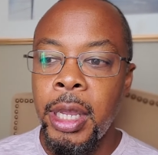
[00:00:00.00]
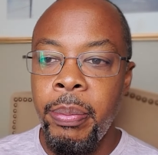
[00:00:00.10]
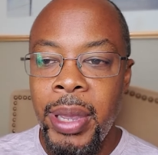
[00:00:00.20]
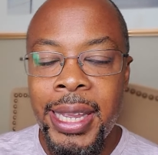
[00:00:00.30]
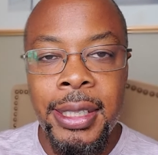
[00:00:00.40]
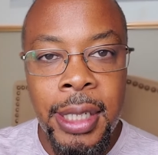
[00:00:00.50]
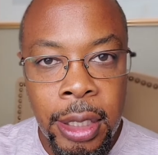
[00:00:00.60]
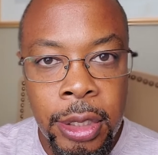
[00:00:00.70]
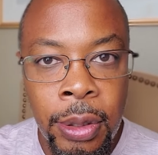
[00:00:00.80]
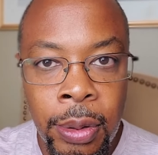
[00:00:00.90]
Be
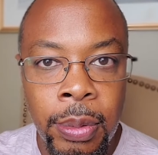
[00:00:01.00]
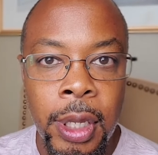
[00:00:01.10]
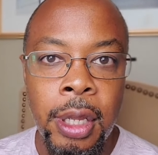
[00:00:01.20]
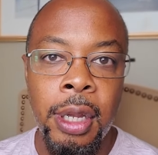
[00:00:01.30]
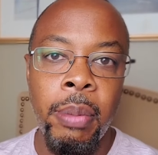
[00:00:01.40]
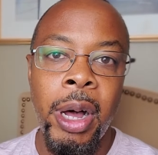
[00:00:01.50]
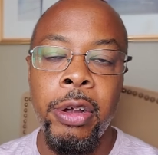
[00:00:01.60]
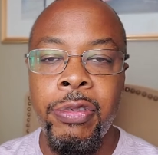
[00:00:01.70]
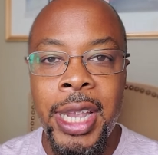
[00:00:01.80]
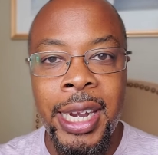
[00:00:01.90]
intentional about
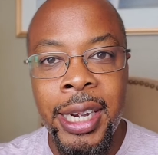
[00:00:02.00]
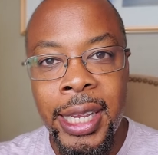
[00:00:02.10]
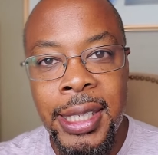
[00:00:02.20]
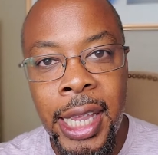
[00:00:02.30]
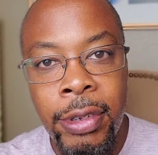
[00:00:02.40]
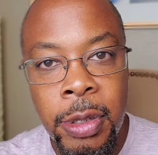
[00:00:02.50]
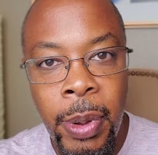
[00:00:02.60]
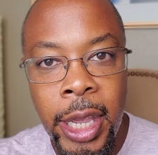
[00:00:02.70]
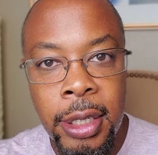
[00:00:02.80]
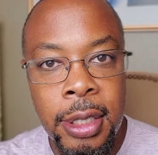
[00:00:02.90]
creating that safe
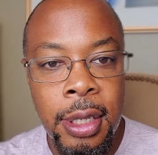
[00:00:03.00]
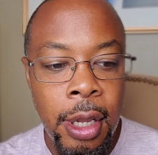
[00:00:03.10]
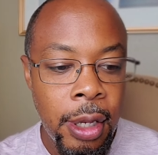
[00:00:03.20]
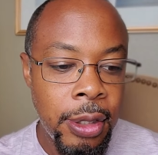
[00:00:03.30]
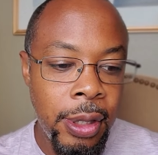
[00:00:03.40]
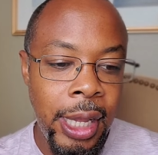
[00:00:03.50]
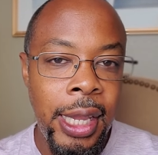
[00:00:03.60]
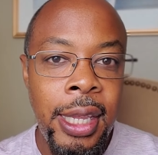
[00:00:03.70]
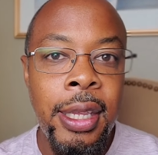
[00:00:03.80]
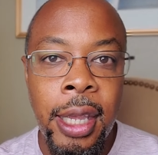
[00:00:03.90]
space so that
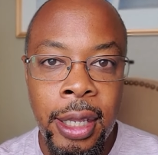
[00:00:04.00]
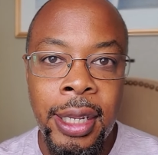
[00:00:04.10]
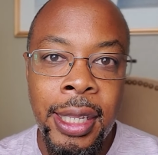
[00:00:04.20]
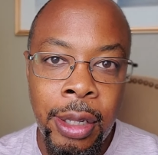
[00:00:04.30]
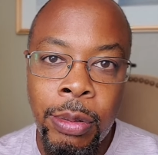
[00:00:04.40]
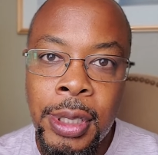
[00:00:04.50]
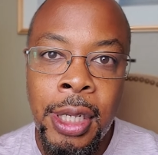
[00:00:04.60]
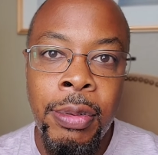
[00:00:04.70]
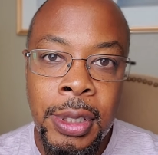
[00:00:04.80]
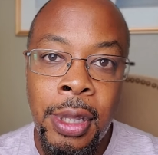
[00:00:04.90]
he can get those
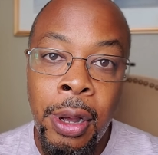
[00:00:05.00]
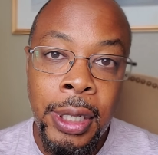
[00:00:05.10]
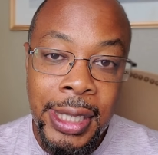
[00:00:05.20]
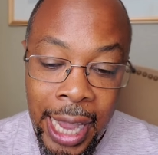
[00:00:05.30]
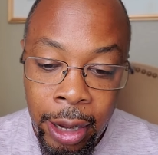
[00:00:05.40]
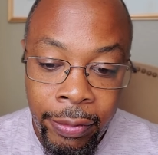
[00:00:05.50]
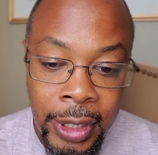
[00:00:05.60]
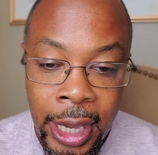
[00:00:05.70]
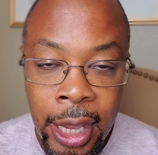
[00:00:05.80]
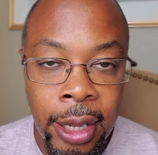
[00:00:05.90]
secret thoughts out of
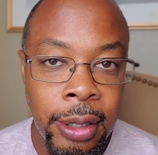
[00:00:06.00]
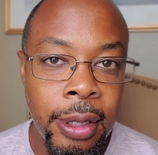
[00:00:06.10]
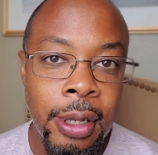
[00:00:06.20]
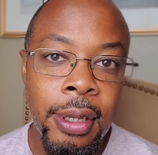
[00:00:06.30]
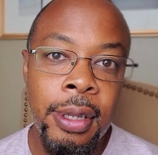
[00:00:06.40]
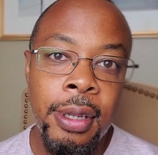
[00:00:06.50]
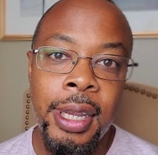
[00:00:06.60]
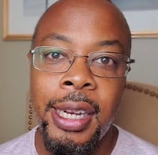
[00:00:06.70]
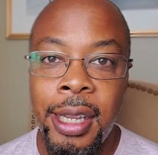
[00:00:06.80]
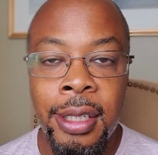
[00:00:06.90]
his head
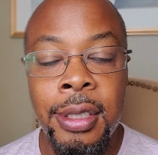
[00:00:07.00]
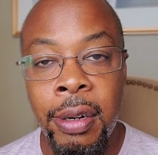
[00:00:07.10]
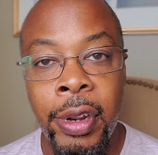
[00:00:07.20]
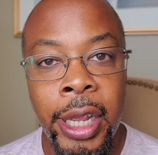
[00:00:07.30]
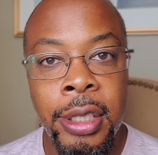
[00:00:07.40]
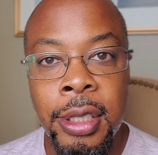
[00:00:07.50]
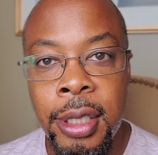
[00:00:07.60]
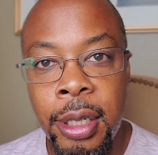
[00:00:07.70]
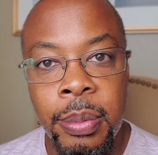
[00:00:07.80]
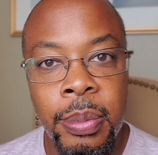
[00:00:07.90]
and into the relationship.